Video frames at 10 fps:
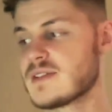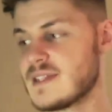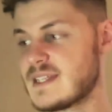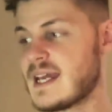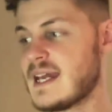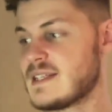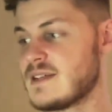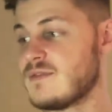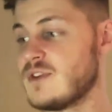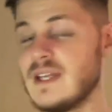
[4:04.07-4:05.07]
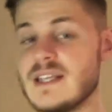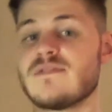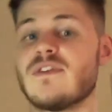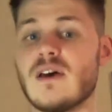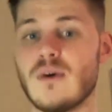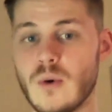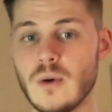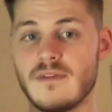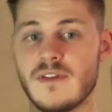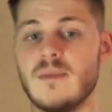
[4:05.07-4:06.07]
It's a case of you need to follow all
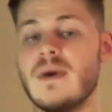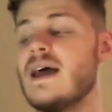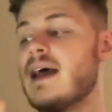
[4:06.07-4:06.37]
of them.